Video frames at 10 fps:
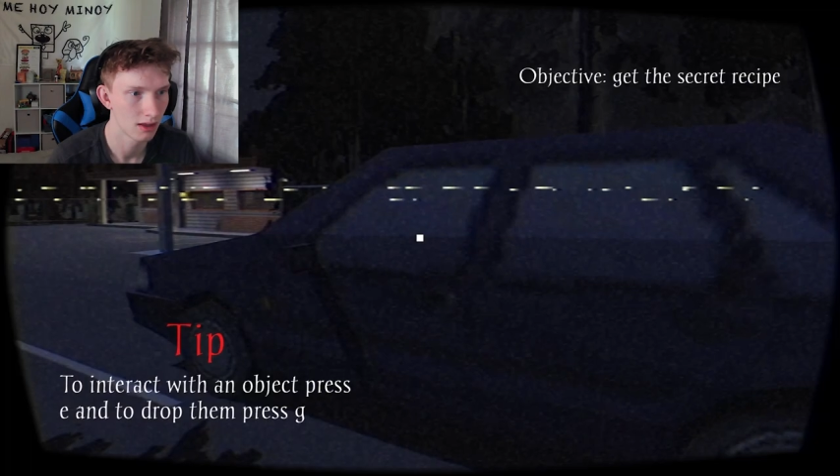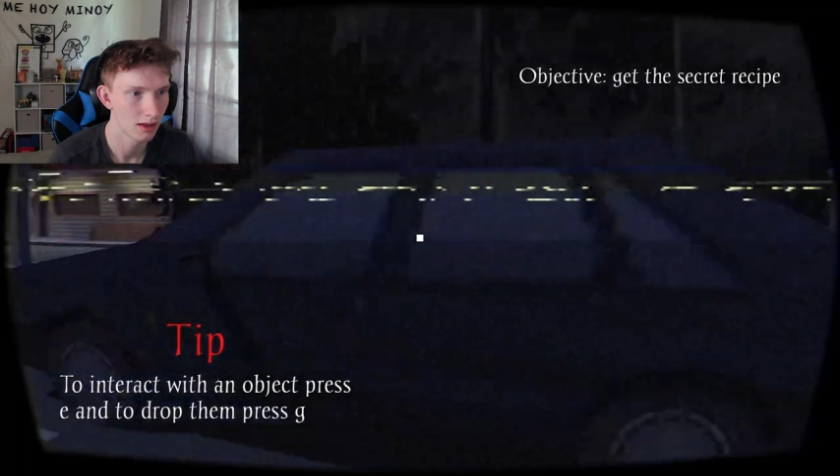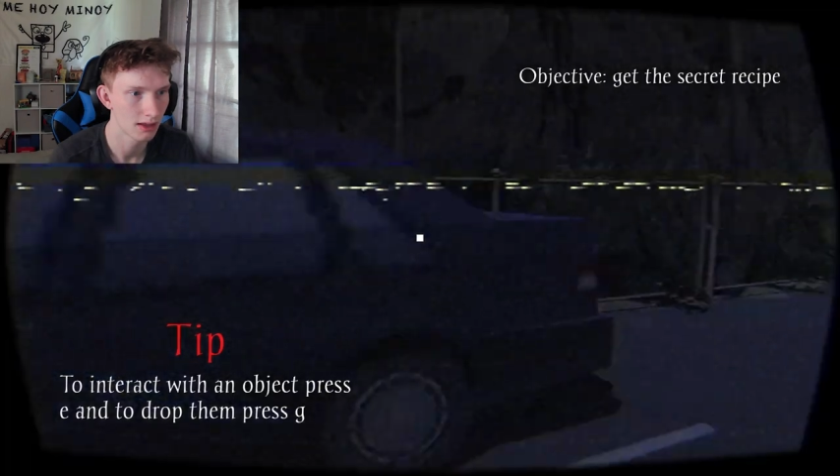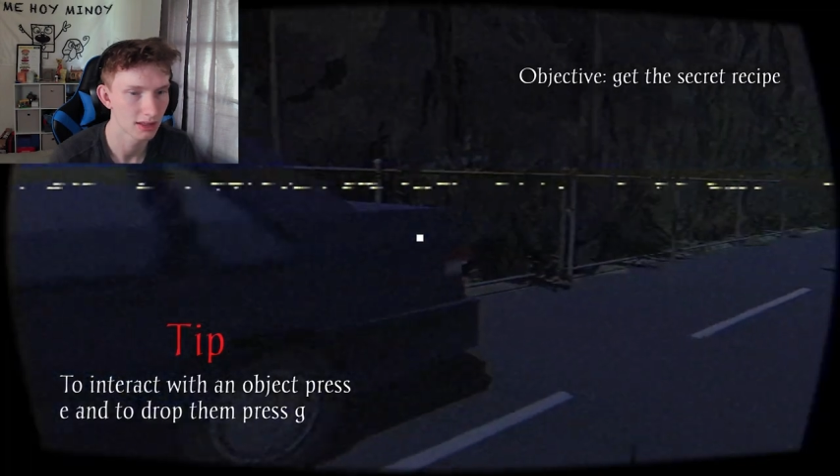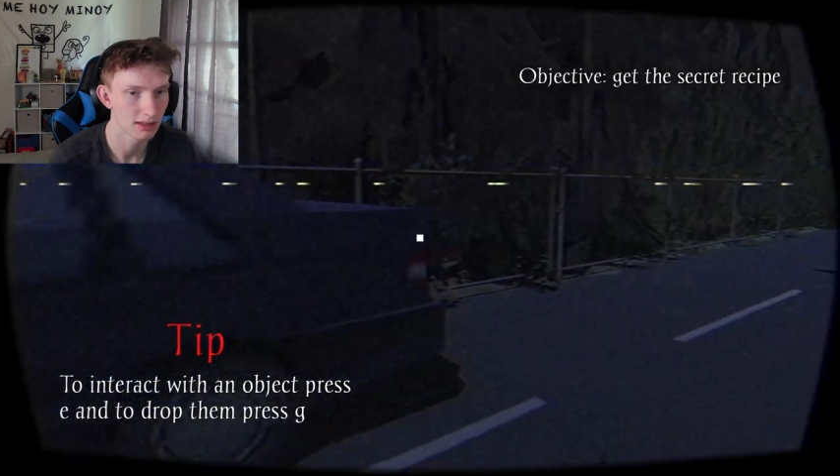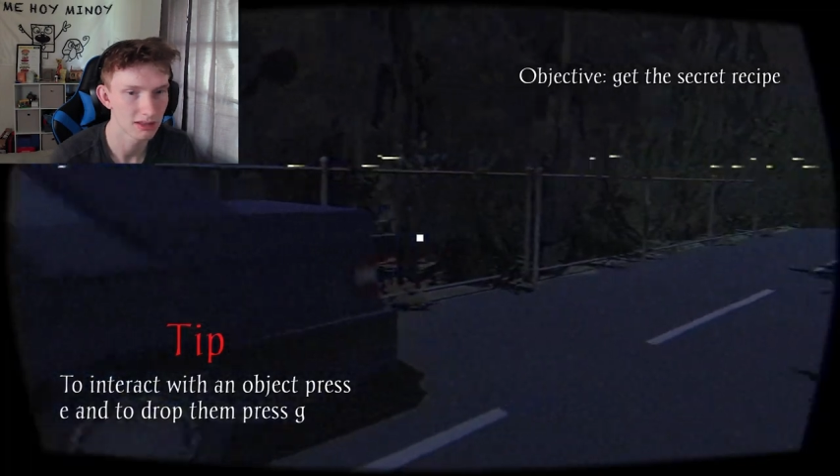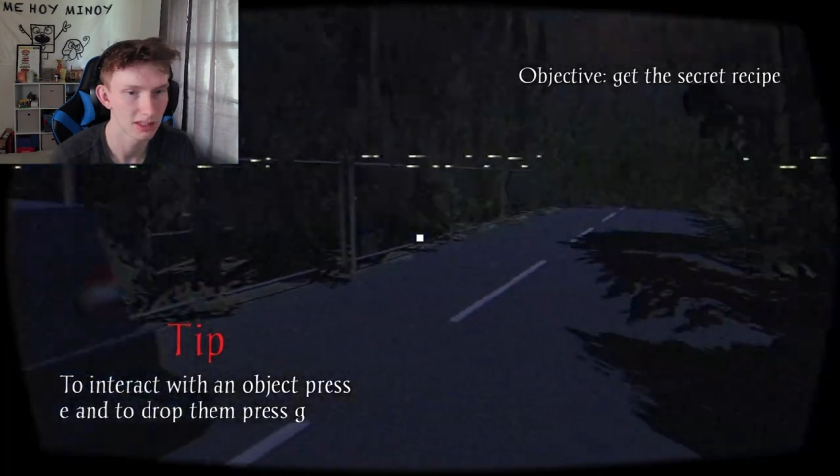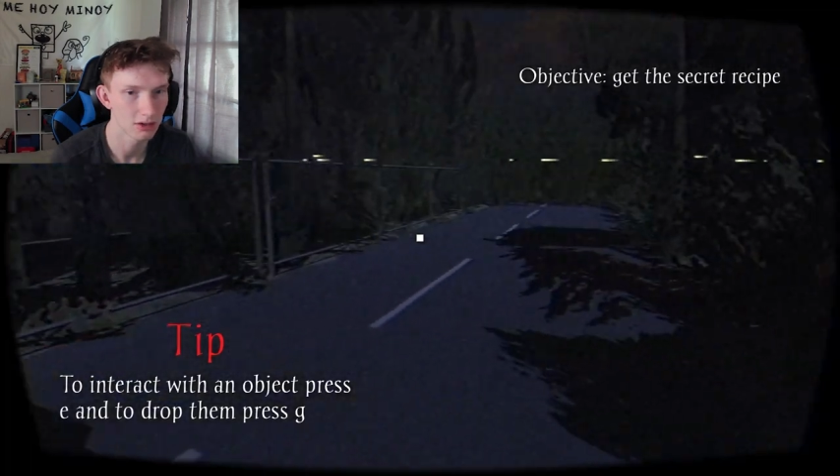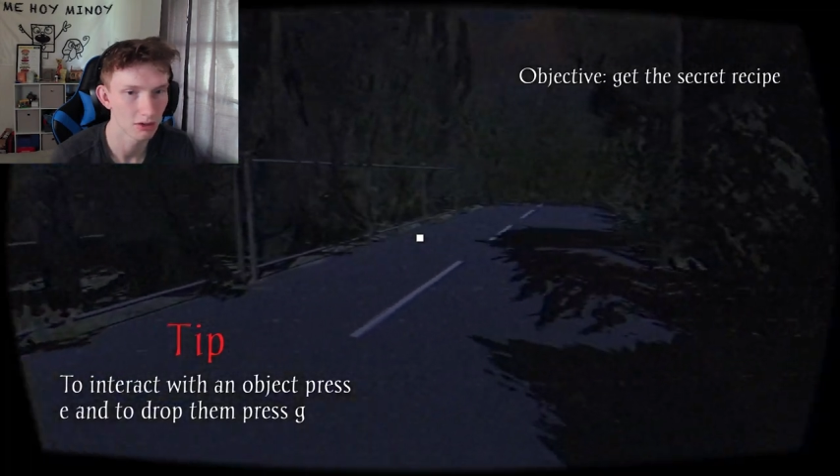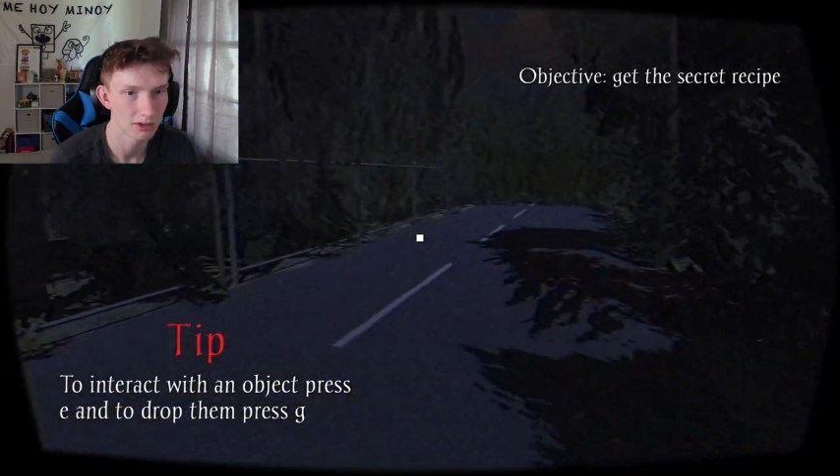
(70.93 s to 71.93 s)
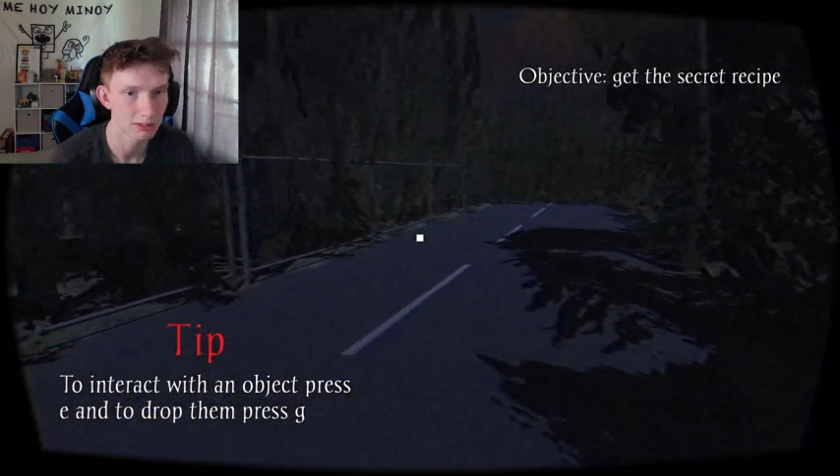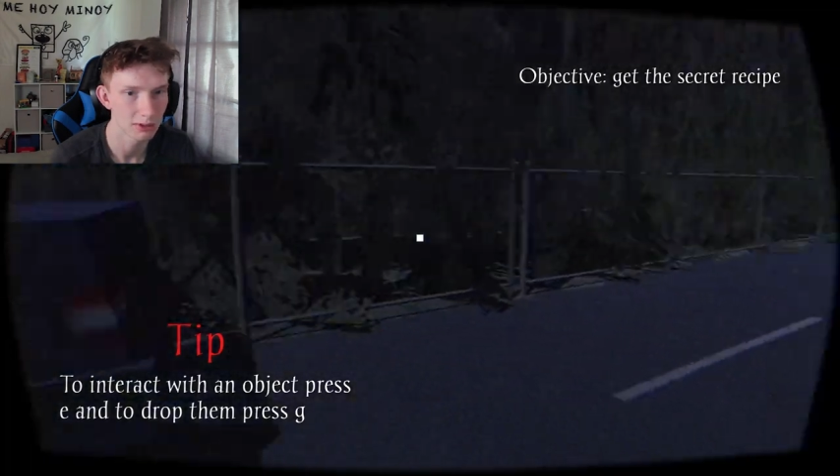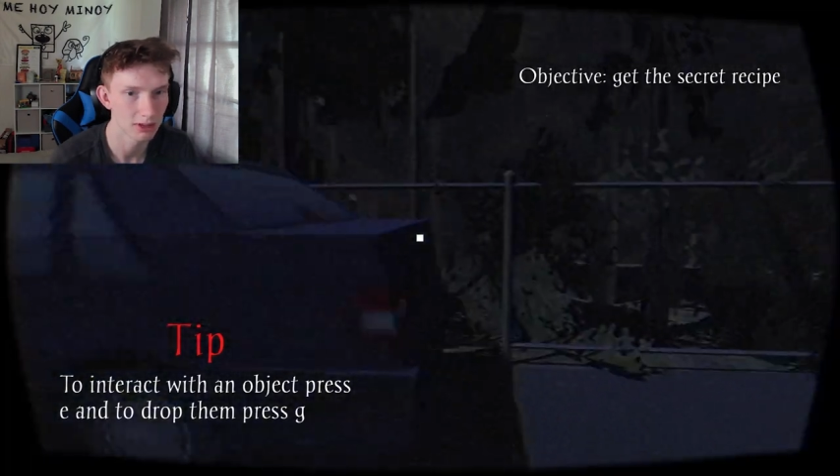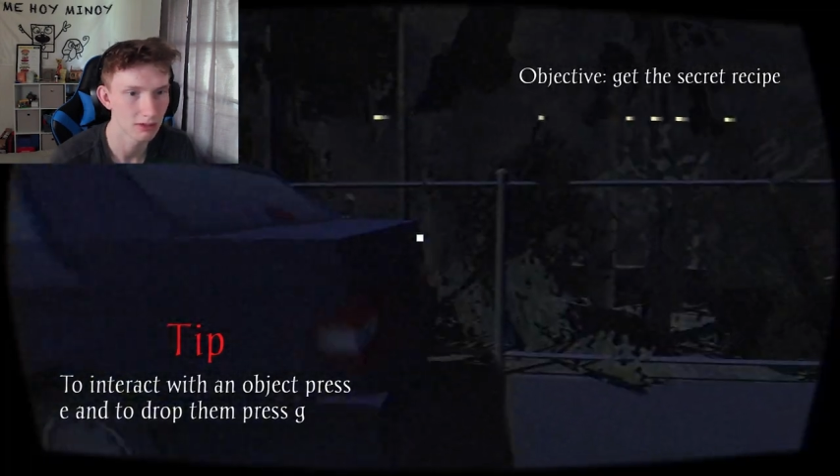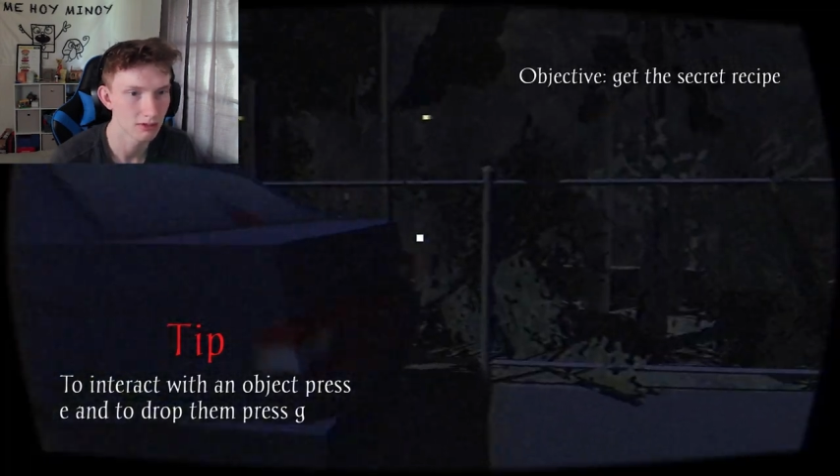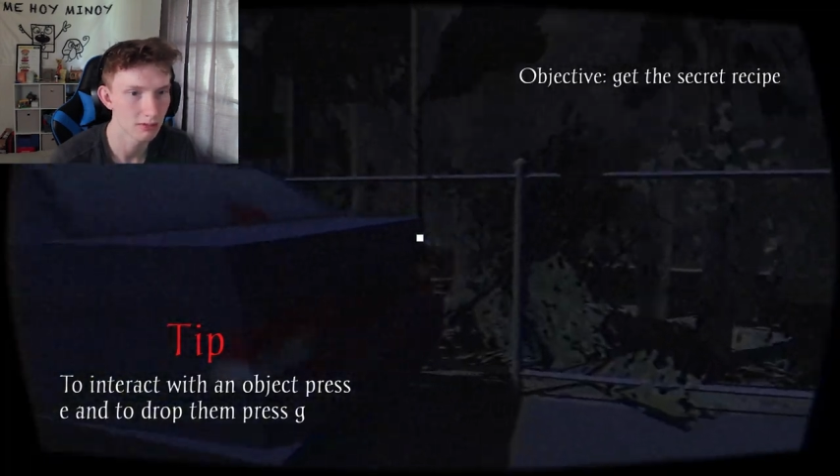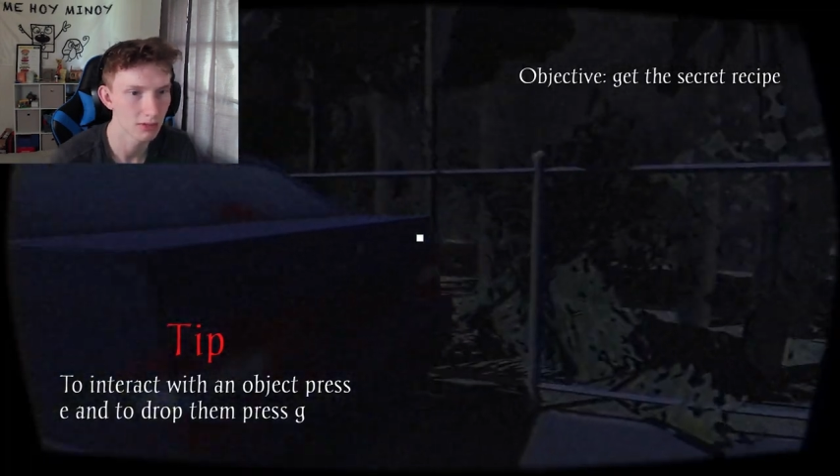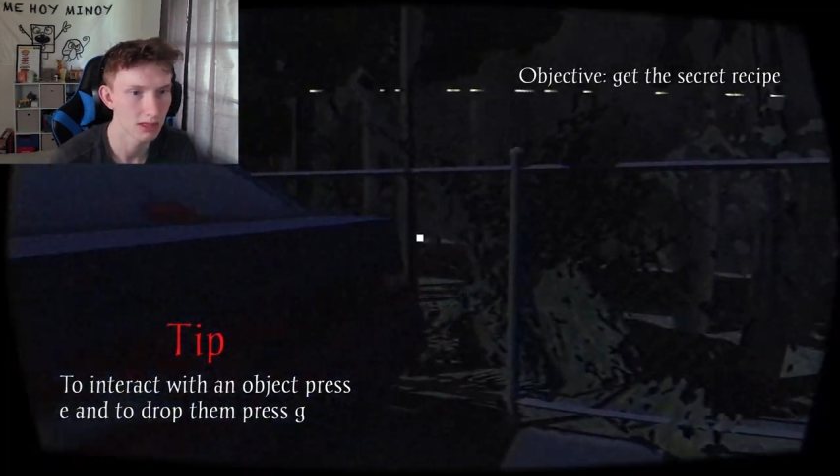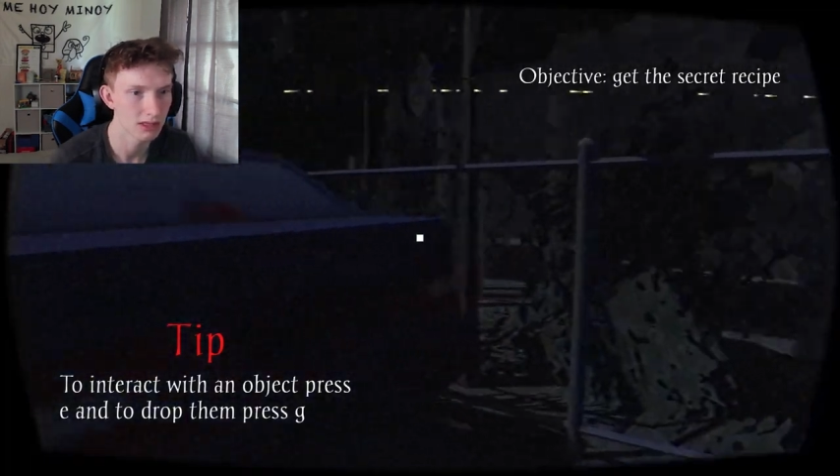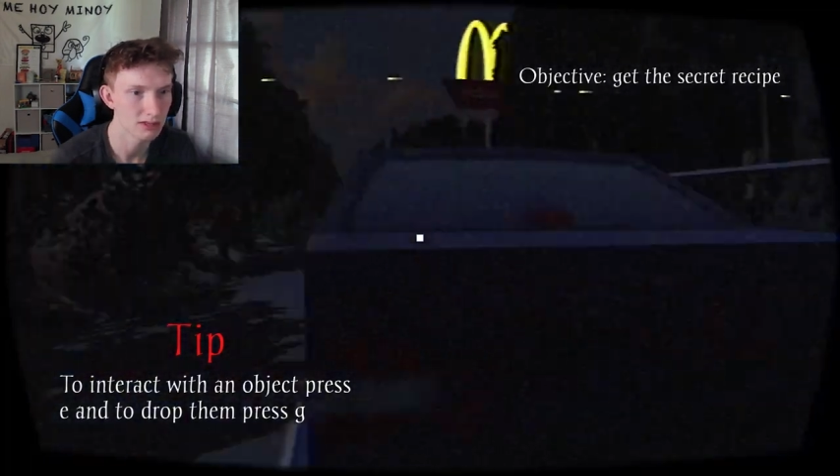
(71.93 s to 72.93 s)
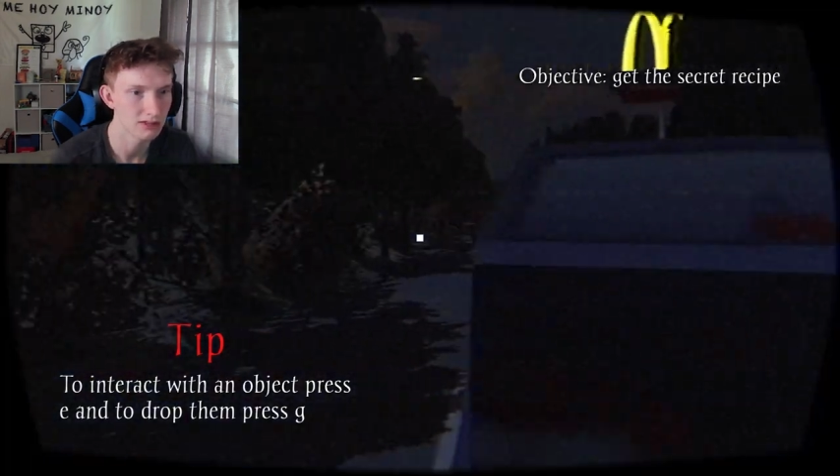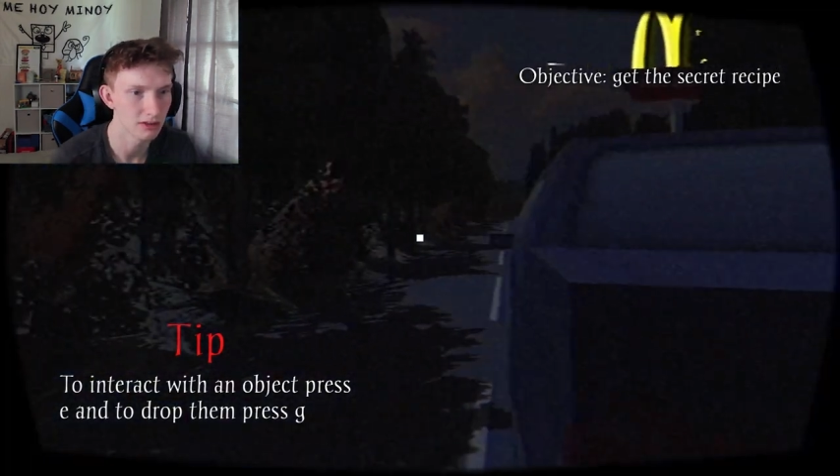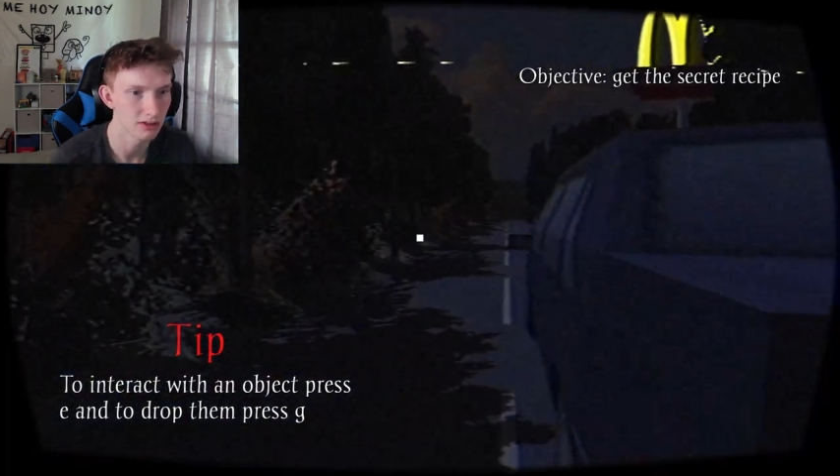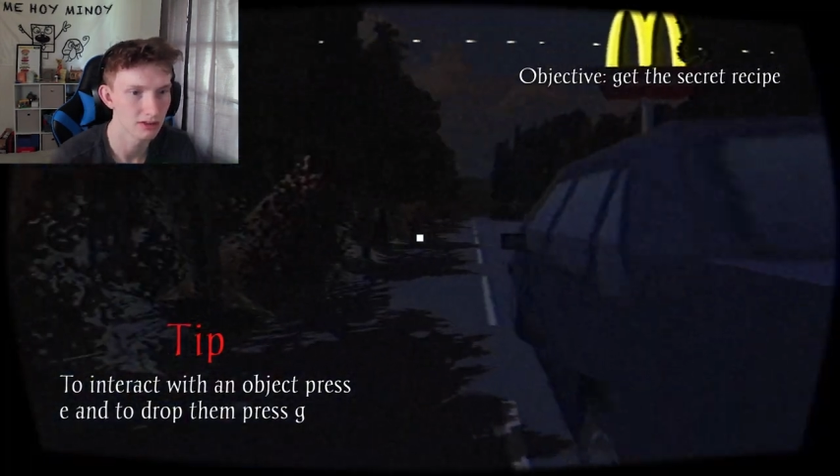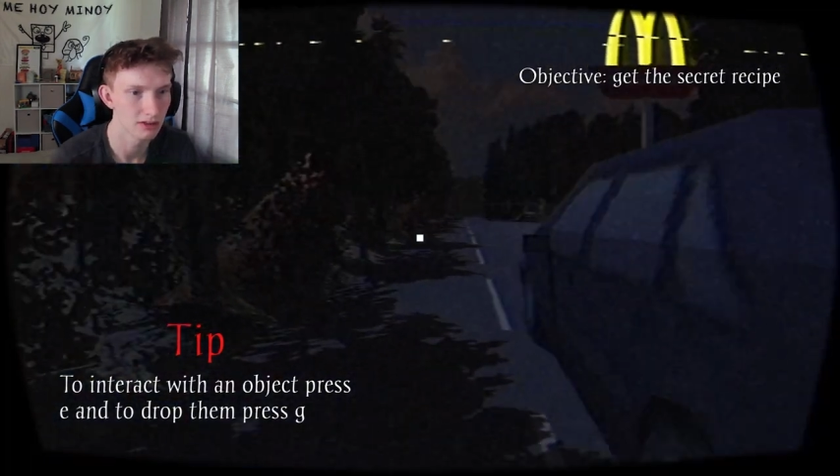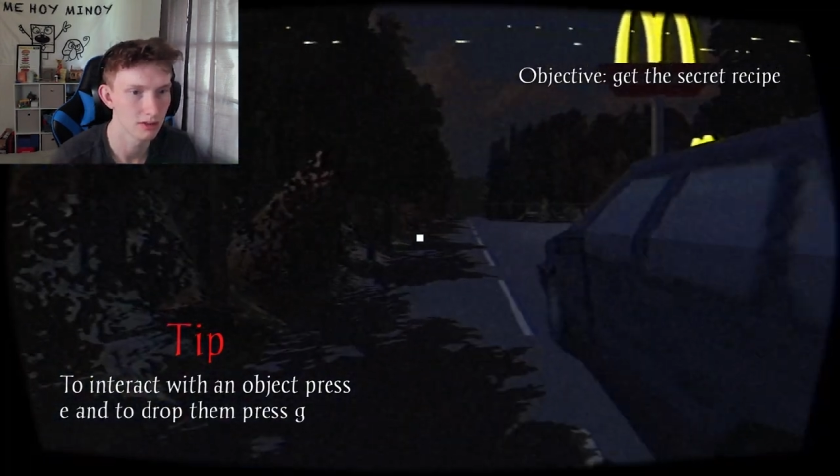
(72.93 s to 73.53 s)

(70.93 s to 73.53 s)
Get the secret recipe. You know what, man? Get these nuts.